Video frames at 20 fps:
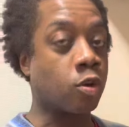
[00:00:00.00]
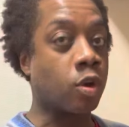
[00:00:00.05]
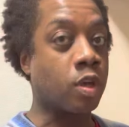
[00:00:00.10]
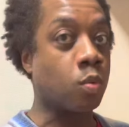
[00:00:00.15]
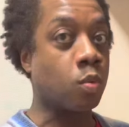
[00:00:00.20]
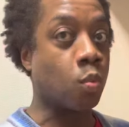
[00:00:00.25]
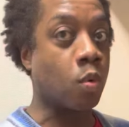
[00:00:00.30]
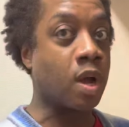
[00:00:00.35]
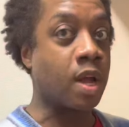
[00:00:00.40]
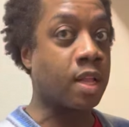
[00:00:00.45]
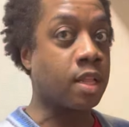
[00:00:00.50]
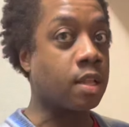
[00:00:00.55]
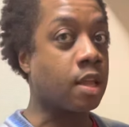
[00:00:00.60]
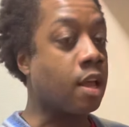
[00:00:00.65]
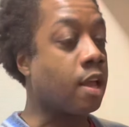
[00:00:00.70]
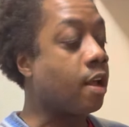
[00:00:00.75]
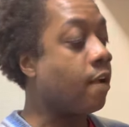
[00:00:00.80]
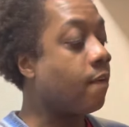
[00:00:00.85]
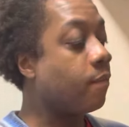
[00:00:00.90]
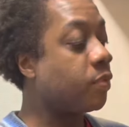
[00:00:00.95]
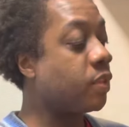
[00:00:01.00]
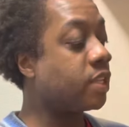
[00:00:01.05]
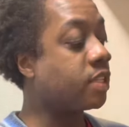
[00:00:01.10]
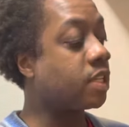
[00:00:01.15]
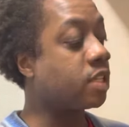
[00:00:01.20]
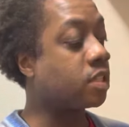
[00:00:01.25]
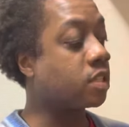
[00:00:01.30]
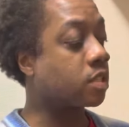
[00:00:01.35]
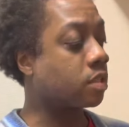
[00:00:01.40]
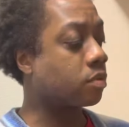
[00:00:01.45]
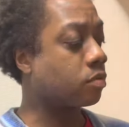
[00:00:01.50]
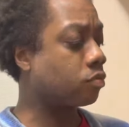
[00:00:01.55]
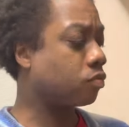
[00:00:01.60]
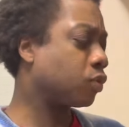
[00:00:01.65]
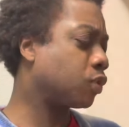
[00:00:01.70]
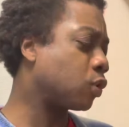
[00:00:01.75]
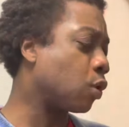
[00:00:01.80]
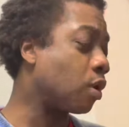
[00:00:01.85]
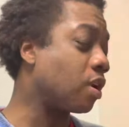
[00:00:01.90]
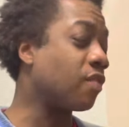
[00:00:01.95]
in one. This is
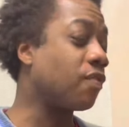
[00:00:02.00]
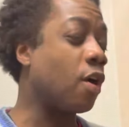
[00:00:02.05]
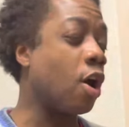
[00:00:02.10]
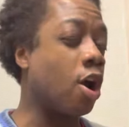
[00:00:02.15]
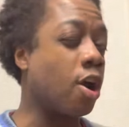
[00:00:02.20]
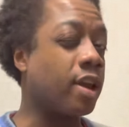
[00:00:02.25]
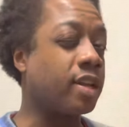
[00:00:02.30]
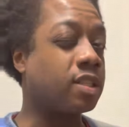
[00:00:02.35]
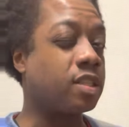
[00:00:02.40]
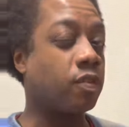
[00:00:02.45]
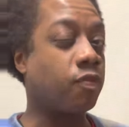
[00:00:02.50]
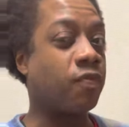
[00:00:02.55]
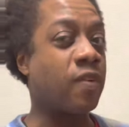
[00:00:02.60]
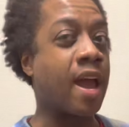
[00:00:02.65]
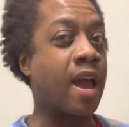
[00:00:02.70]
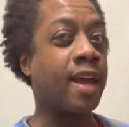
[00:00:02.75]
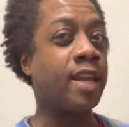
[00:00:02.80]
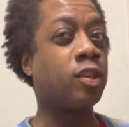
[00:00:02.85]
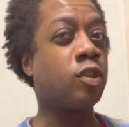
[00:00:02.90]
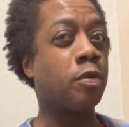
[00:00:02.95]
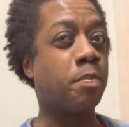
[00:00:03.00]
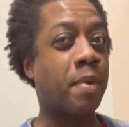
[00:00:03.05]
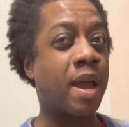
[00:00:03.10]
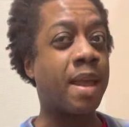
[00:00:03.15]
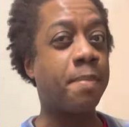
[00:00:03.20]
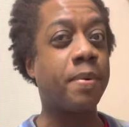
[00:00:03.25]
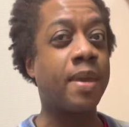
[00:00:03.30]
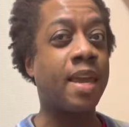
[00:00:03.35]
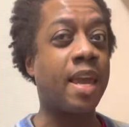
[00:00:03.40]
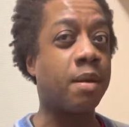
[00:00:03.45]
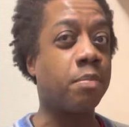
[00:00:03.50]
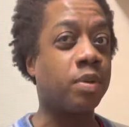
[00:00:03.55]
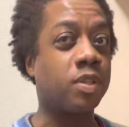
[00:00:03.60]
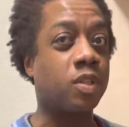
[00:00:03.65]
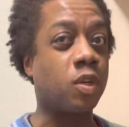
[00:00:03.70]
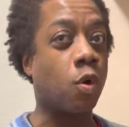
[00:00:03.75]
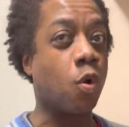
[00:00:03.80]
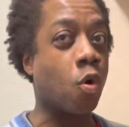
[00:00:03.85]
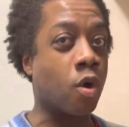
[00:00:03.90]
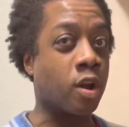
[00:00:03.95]
sort of hard to find. You might be able
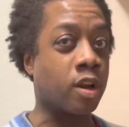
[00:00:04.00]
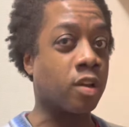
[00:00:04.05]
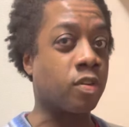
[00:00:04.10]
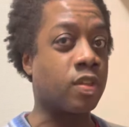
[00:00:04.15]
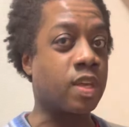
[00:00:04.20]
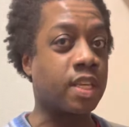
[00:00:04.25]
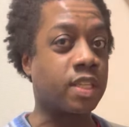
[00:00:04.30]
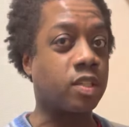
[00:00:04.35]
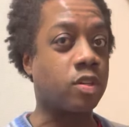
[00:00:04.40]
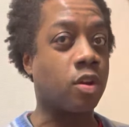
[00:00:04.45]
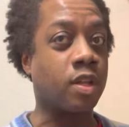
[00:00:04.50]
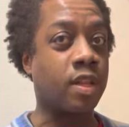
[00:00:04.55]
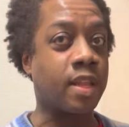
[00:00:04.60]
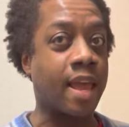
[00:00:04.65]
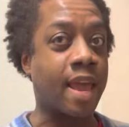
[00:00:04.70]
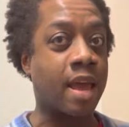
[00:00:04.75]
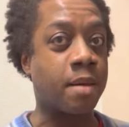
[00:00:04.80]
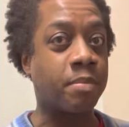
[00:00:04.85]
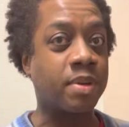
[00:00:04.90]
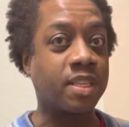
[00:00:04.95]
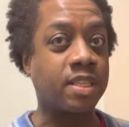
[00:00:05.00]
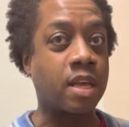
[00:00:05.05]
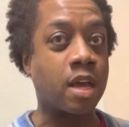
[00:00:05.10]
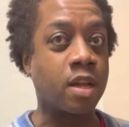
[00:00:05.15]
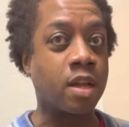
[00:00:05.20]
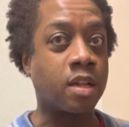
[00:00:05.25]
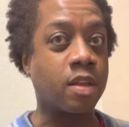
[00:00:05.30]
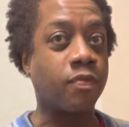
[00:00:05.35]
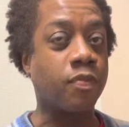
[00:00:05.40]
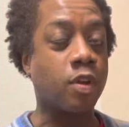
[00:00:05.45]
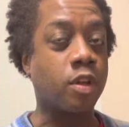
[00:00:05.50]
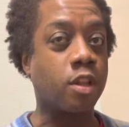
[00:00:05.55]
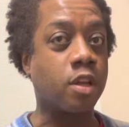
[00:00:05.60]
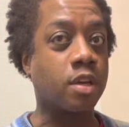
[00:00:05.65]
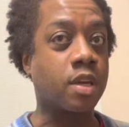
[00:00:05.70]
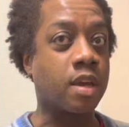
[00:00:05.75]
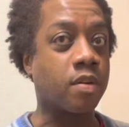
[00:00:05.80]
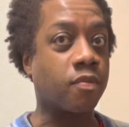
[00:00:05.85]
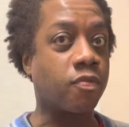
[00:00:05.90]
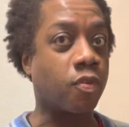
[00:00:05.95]
to order this on Amazon if you're
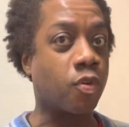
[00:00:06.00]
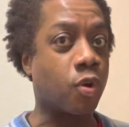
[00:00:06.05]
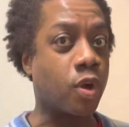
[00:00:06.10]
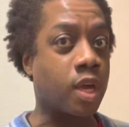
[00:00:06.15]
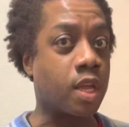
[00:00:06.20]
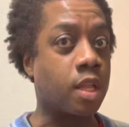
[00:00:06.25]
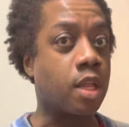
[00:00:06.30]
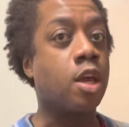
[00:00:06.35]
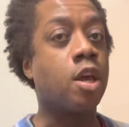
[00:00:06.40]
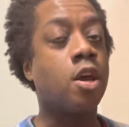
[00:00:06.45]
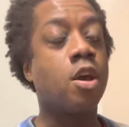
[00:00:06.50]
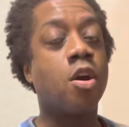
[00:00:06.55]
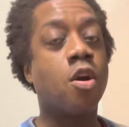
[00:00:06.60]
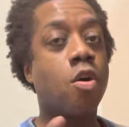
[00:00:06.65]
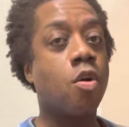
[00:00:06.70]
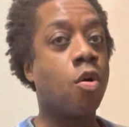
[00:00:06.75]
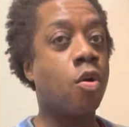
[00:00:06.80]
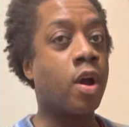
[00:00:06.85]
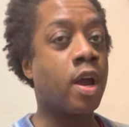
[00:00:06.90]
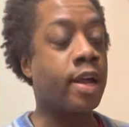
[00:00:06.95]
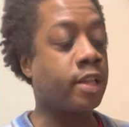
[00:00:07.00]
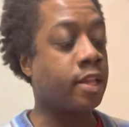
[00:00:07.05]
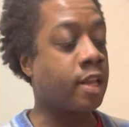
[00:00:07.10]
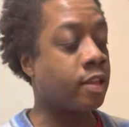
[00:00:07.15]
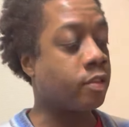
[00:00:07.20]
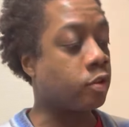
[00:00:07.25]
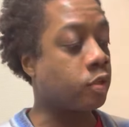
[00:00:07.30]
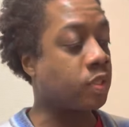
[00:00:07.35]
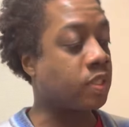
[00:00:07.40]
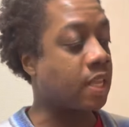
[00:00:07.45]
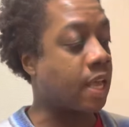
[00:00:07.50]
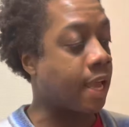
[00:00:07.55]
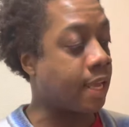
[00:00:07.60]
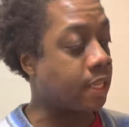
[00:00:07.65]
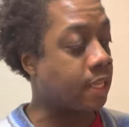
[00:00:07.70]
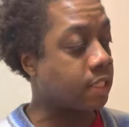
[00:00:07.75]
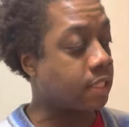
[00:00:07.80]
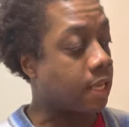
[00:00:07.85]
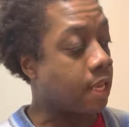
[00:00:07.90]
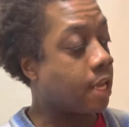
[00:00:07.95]
looking for it or another
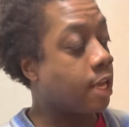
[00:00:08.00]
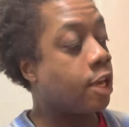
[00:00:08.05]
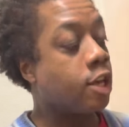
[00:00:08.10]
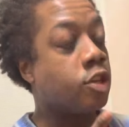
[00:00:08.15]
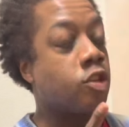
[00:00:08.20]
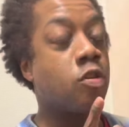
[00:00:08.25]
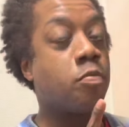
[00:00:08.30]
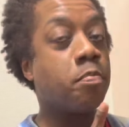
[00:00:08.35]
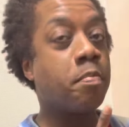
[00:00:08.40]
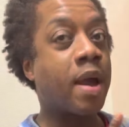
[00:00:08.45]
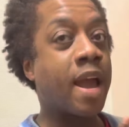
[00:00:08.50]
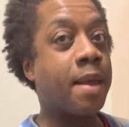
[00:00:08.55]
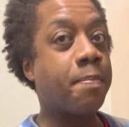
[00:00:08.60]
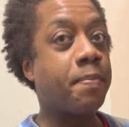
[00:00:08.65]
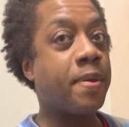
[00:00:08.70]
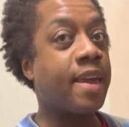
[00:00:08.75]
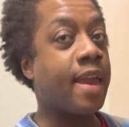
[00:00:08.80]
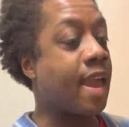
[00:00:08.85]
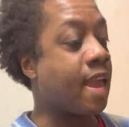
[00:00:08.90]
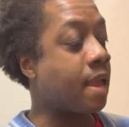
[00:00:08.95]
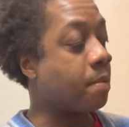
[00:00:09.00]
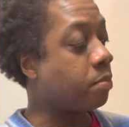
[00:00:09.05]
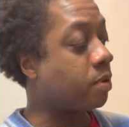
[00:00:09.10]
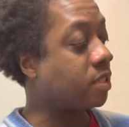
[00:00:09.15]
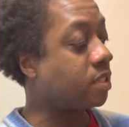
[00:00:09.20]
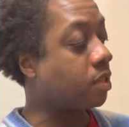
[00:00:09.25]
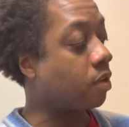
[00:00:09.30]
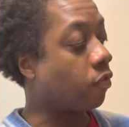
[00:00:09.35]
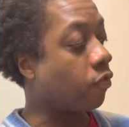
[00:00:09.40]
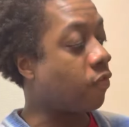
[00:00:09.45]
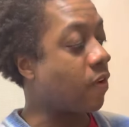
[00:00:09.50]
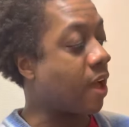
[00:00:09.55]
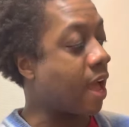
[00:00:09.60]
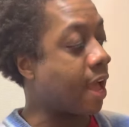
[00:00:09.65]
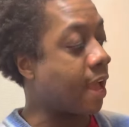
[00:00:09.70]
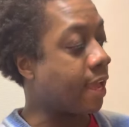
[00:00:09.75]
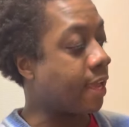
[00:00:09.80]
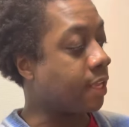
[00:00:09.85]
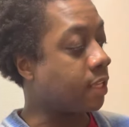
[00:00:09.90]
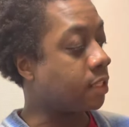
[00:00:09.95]
site. You might be able to
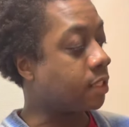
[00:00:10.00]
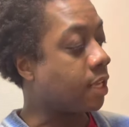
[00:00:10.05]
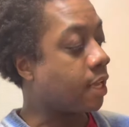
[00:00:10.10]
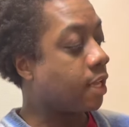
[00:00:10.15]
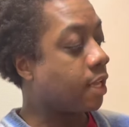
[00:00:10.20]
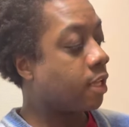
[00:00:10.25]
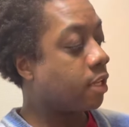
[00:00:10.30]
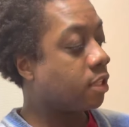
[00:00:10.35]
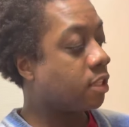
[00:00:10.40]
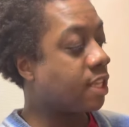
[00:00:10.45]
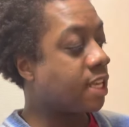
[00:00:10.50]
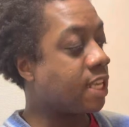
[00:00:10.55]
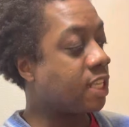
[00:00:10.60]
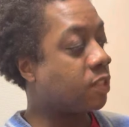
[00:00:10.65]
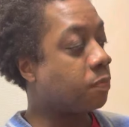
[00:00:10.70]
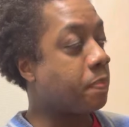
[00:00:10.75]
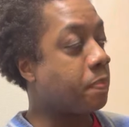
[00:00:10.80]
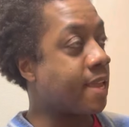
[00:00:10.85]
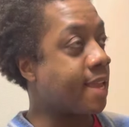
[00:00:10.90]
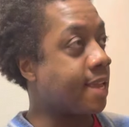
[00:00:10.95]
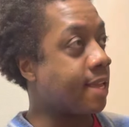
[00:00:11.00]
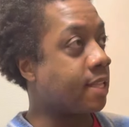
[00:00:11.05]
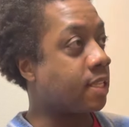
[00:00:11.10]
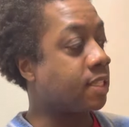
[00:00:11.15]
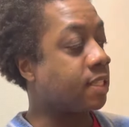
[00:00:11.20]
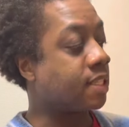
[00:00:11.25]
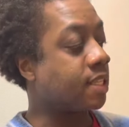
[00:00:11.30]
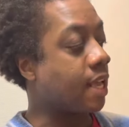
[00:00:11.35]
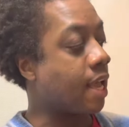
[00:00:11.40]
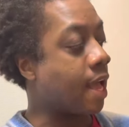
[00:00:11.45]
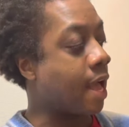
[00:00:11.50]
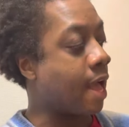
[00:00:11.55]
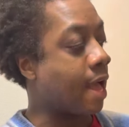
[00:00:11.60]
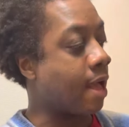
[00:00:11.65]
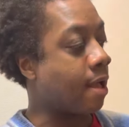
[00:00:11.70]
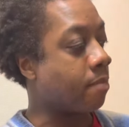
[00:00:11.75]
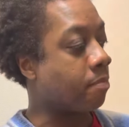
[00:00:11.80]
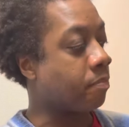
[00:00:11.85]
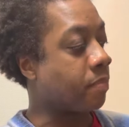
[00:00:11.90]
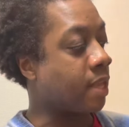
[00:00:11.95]
find these beans
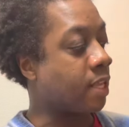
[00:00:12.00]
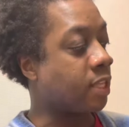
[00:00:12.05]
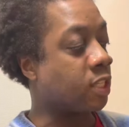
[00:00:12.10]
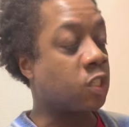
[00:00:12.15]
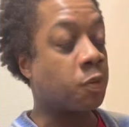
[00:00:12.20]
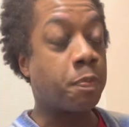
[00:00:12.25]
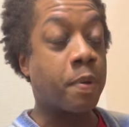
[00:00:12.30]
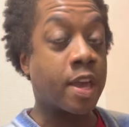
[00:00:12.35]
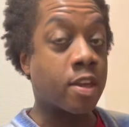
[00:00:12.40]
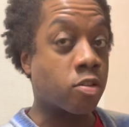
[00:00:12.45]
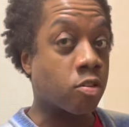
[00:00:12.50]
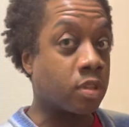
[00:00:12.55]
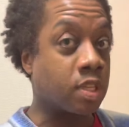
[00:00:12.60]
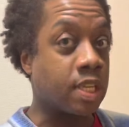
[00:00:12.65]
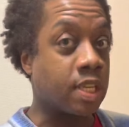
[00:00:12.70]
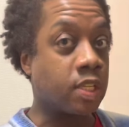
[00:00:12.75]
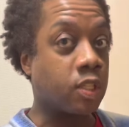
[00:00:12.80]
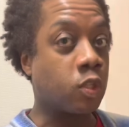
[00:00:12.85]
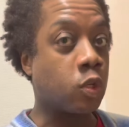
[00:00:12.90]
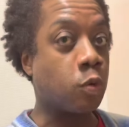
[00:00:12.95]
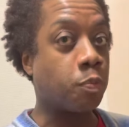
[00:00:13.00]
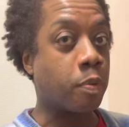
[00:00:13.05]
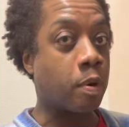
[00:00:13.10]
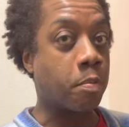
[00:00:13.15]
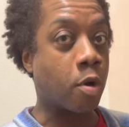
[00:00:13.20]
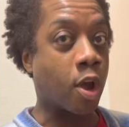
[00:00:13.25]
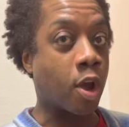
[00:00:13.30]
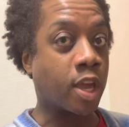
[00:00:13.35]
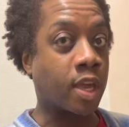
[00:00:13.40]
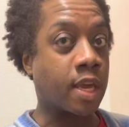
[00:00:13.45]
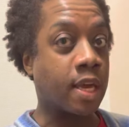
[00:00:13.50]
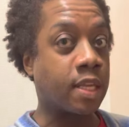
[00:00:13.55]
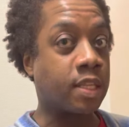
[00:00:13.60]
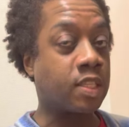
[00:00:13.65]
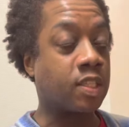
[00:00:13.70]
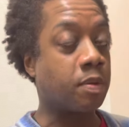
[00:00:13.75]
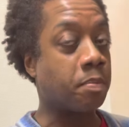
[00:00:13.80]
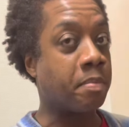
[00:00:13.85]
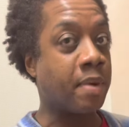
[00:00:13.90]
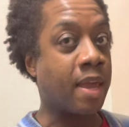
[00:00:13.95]
um, in specialty
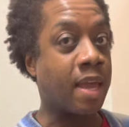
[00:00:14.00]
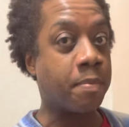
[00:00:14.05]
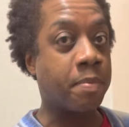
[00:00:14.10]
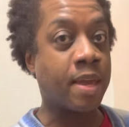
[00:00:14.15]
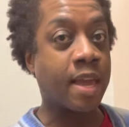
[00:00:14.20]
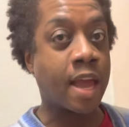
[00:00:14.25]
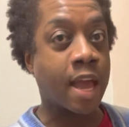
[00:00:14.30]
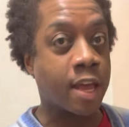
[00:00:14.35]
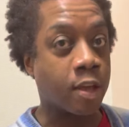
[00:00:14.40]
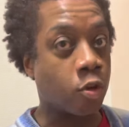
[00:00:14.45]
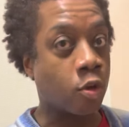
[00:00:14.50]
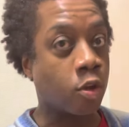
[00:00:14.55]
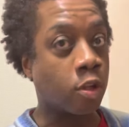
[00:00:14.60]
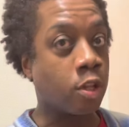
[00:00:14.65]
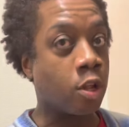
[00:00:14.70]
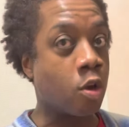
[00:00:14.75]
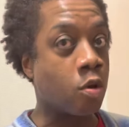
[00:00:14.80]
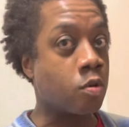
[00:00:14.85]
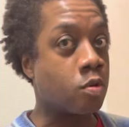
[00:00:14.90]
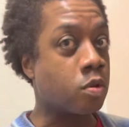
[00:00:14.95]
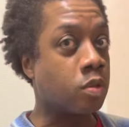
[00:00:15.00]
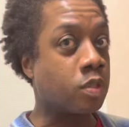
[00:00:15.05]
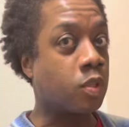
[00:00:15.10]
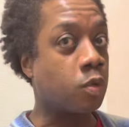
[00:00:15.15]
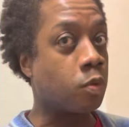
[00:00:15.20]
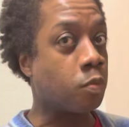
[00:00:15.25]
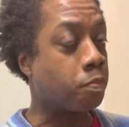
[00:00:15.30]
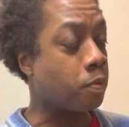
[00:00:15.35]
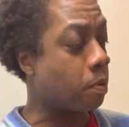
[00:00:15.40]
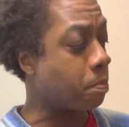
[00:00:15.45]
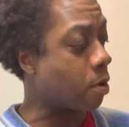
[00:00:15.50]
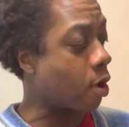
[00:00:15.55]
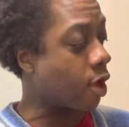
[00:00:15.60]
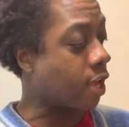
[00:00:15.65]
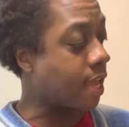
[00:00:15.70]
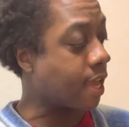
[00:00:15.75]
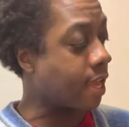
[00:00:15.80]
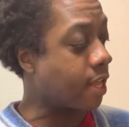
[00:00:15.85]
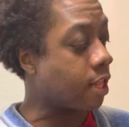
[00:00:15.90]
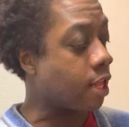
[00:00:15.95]
supermarkets, maybe at your local
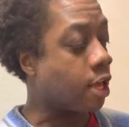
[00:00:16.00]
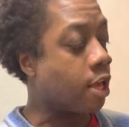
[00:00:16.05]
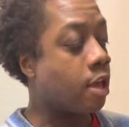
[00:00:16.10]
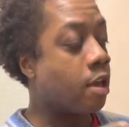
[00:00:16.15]
supermarket.